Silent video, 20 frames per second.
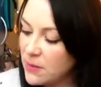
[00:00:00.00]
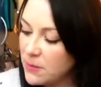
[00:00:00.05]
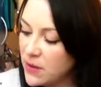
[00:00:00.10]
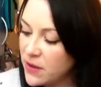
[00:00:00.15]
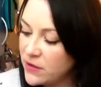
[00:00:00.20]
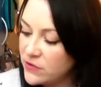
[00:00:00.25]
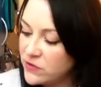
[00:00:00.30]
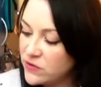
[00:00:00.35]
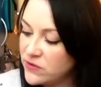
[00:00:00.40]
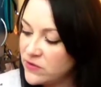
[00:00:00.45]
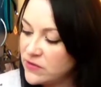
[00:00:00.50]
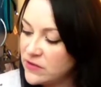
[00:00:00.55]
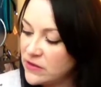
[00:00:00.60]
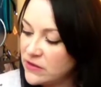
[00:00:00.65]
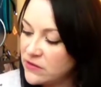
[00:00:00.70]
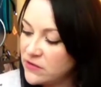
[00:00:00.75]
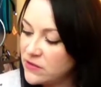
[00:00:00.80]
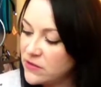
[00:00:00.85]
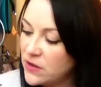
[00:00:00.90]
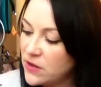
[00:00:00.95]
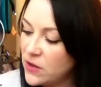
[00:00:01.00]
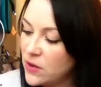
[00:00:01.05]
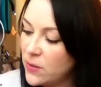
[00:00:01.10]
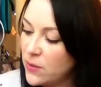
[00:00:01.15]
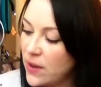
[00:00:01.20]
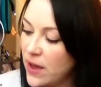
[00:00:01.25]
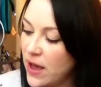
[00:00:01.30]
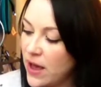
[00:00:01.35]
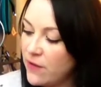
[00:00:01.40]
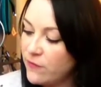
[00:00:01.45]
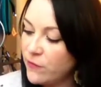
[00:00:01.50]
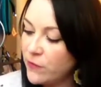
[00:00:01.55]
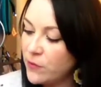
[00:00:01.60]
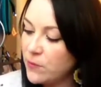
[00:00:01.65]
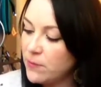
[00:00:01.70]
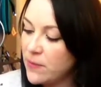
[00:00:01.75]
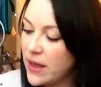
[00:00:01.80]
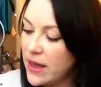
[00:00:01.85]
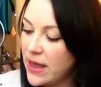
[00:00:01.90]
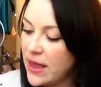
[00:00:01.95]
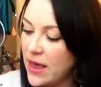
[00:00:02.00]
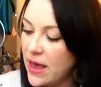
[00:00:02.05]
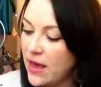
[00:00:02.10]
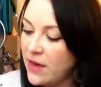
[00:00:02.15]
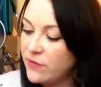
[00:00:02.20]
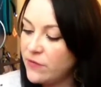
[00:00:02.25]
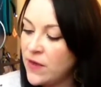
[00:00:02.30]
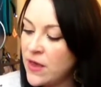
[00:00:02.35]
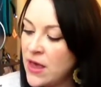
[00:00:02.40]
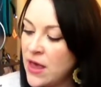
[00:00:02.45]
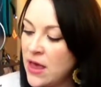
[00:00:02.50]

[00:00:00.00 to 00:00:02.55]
emergencies that you have or may have.